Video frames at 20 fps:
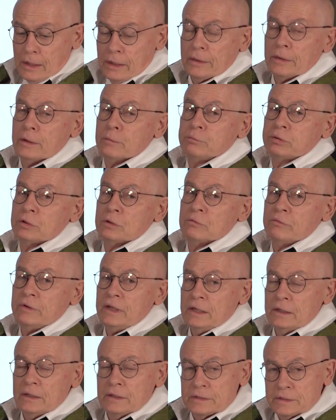The
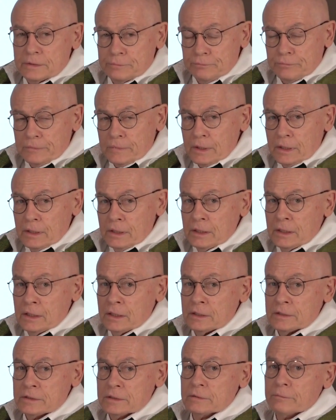provenance
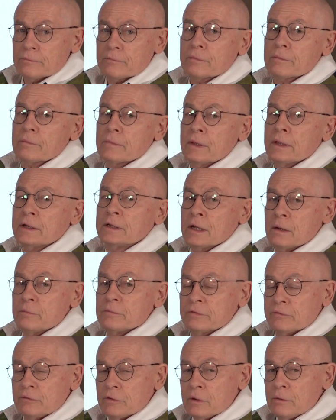is, it
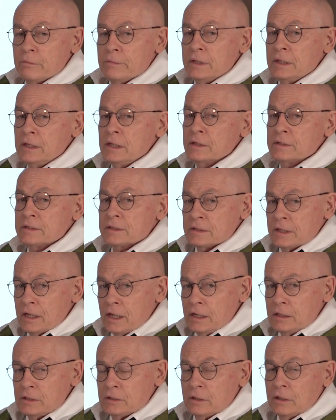comes from the
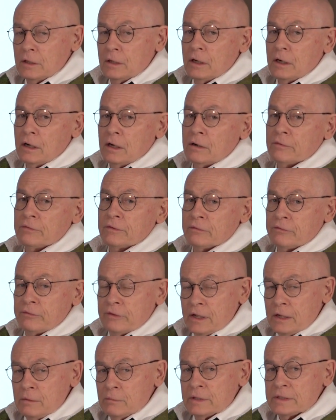estate of the
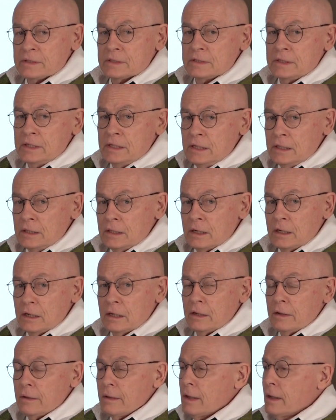famous
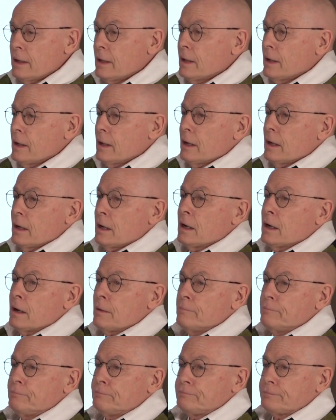dealer
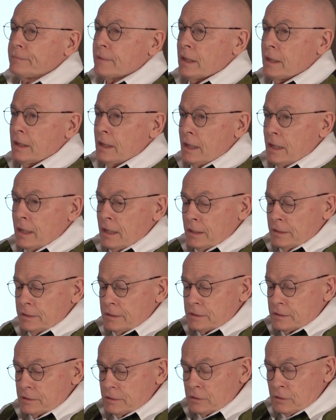um,
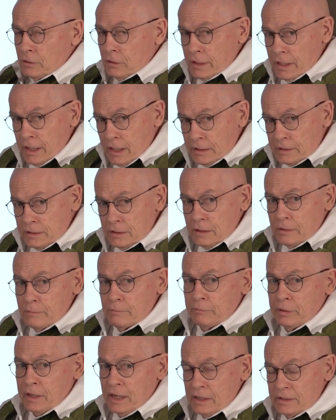and
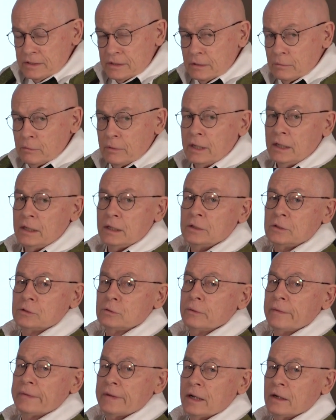Collector passed away in
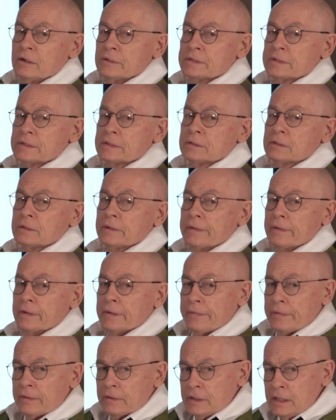
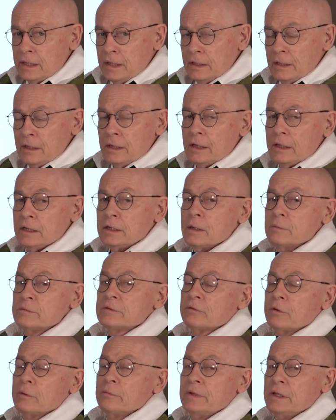2003. He
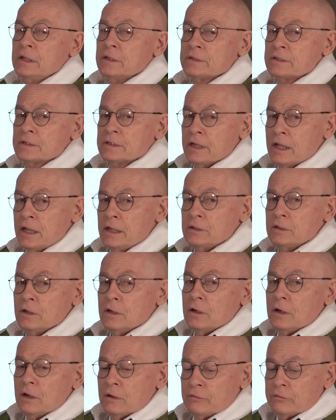comes from the estate
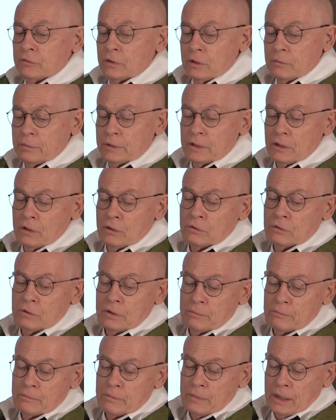of Robert
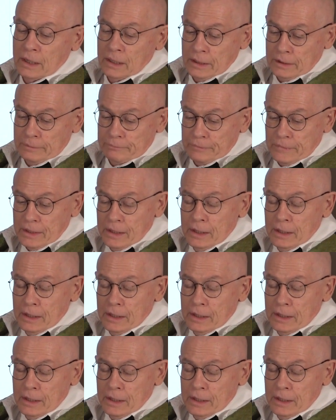O. Muller.